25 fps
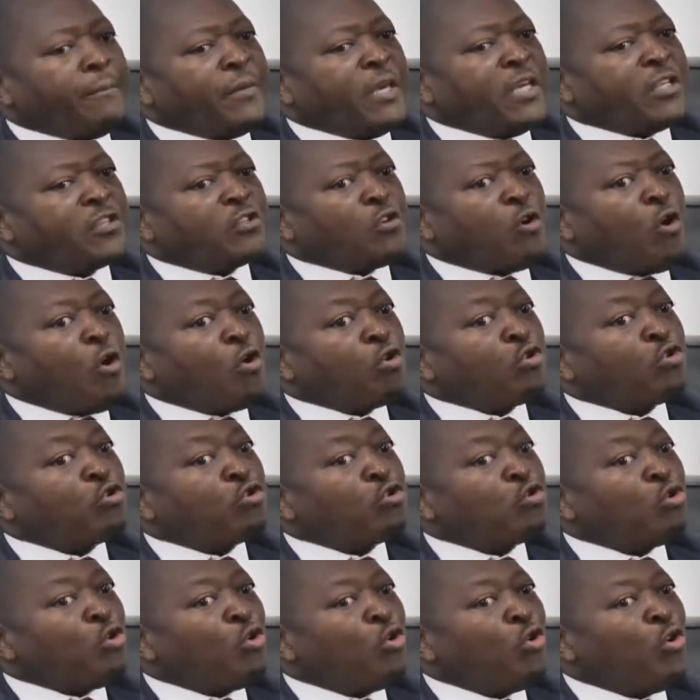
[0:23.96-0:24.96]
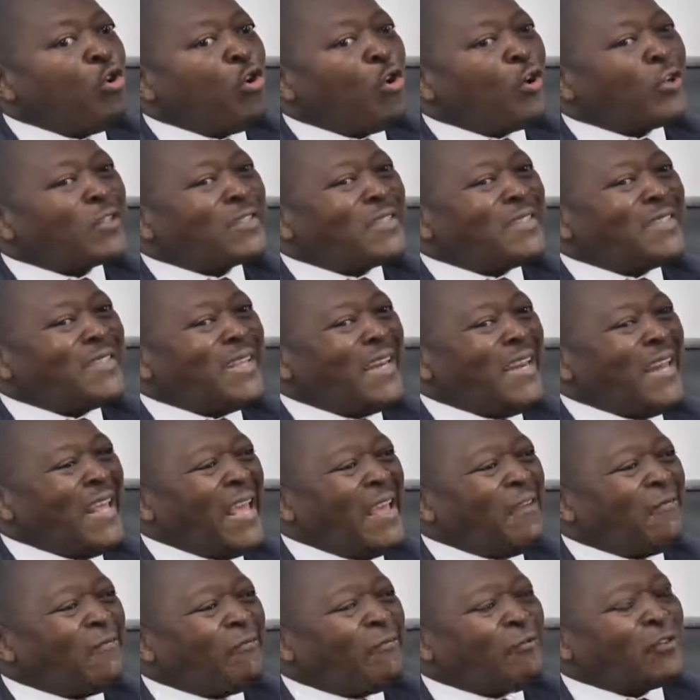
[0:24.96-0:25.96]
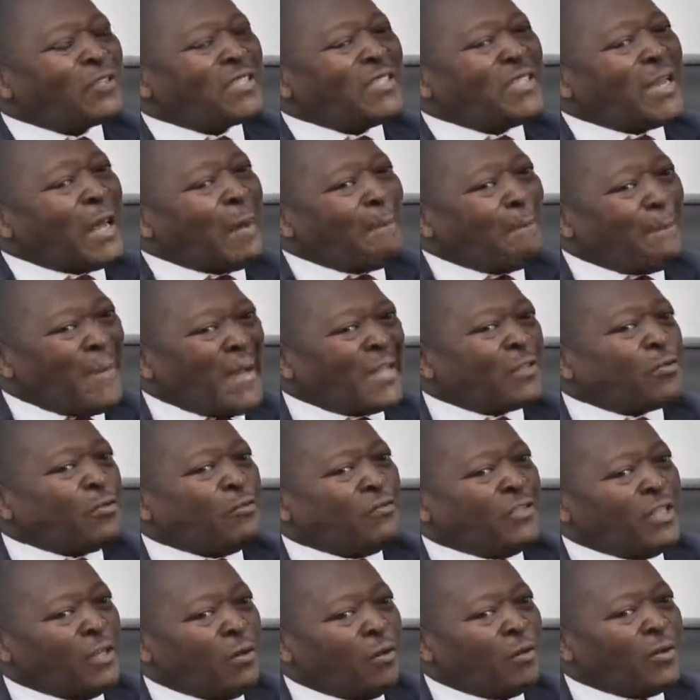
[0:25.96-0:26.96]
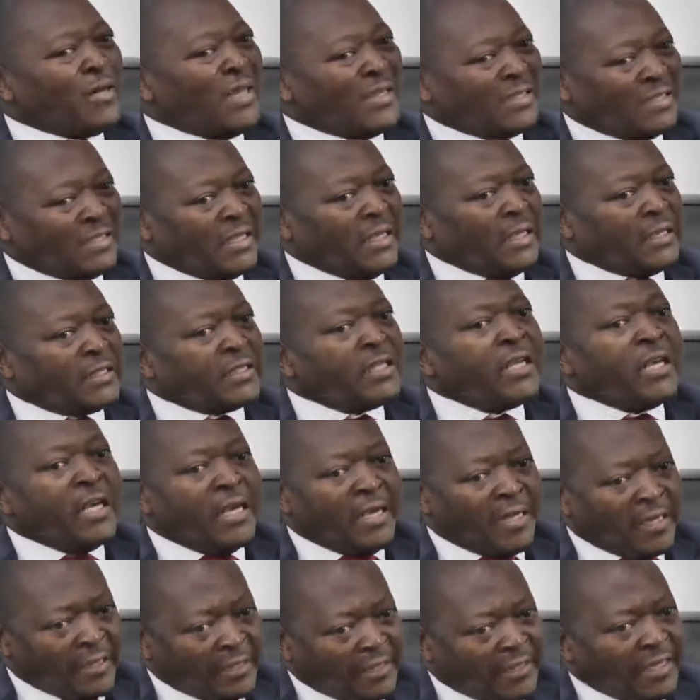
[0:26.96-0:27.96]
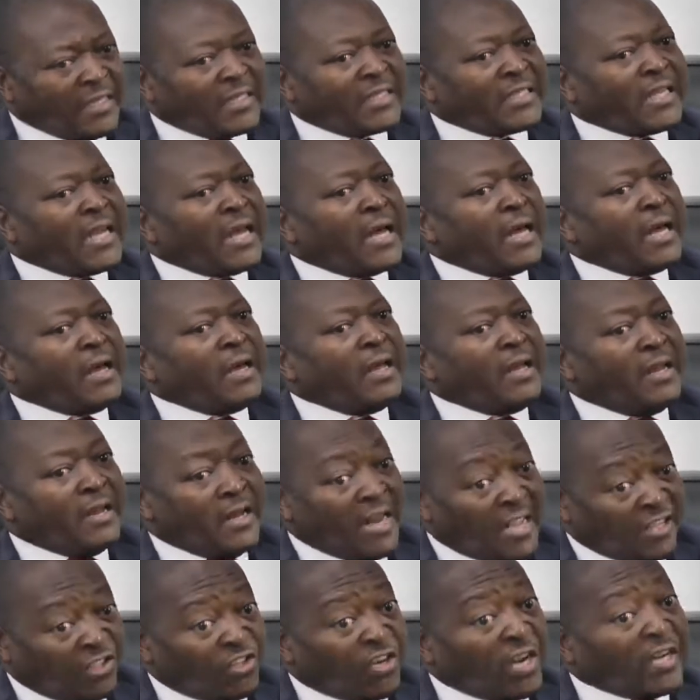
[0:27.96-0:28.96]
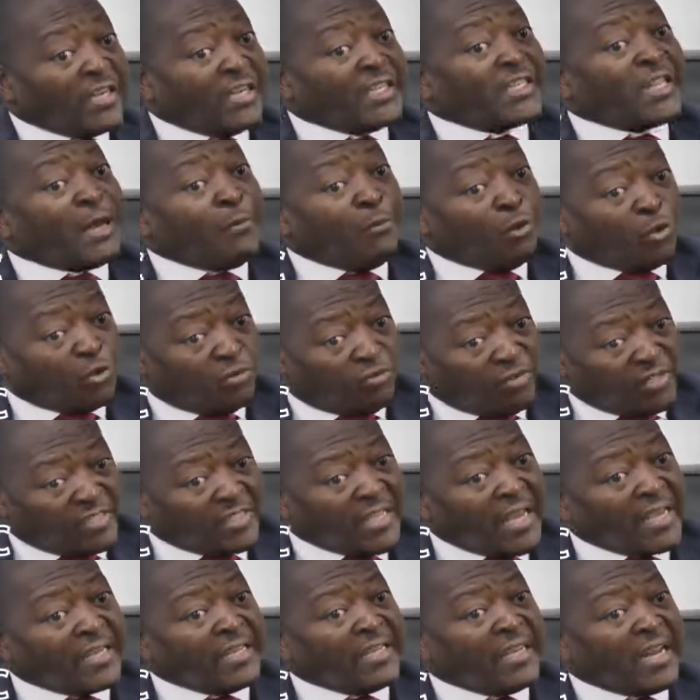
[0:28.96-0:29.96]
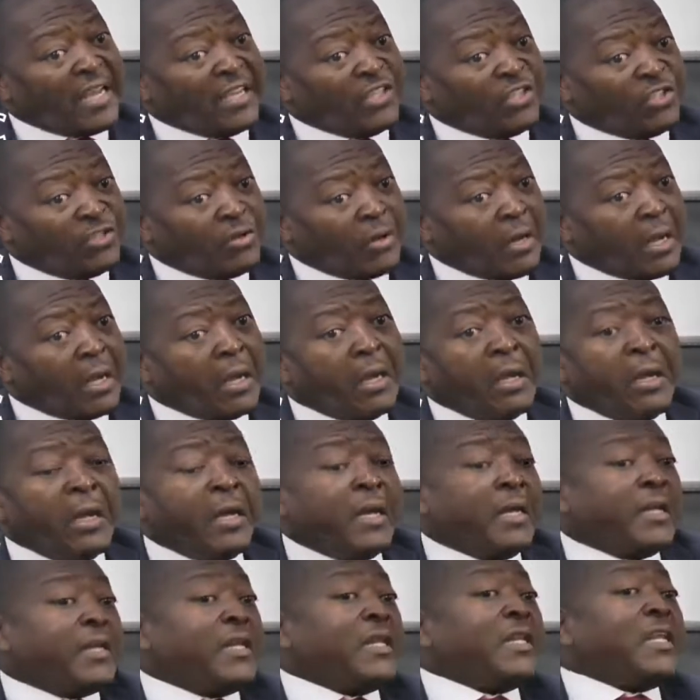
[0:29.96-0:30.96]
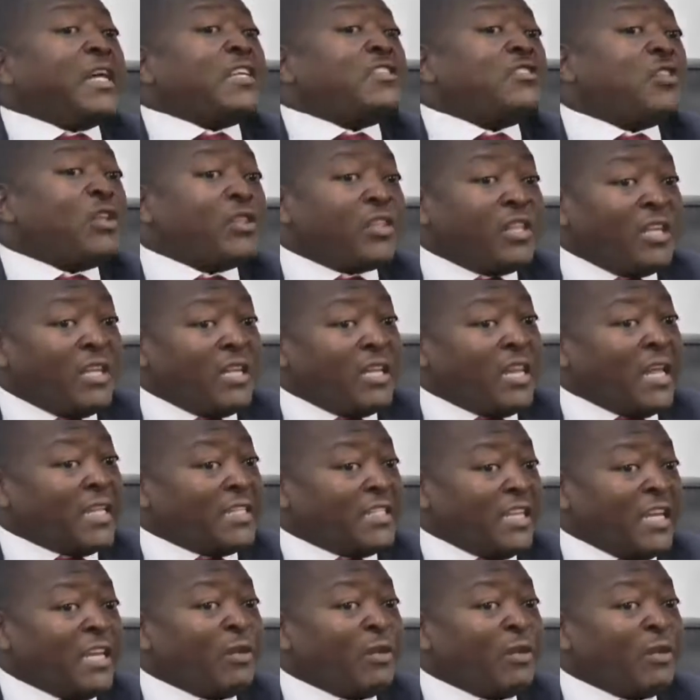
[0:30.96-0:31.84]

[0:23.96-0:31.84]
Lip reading: is also not really enforcing that part of the law that says Nigerian data must reside in Nigeria, then there's nothing that